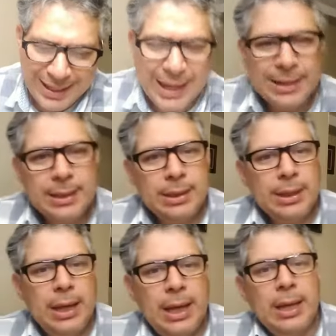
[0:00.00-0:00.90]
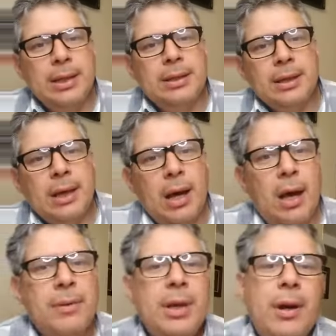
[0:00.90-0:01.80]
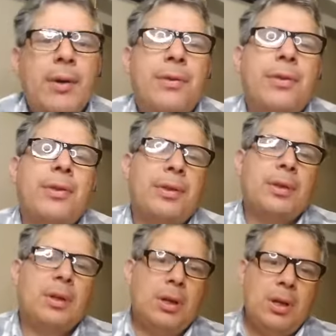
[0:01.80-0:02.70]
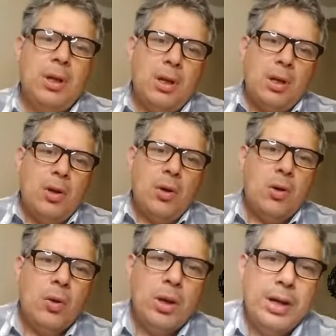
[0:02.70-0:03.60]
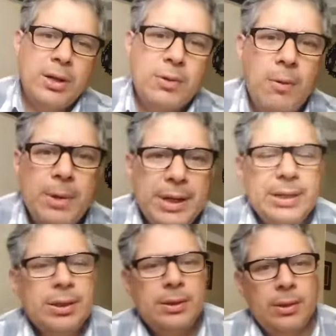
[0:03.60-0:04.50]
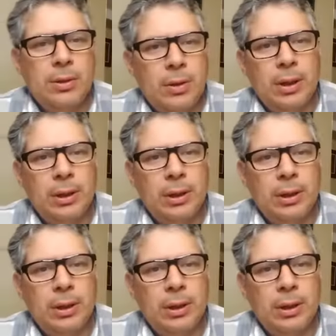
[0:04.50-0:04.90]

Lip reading: and to the end of the earth. Here's what we need to do.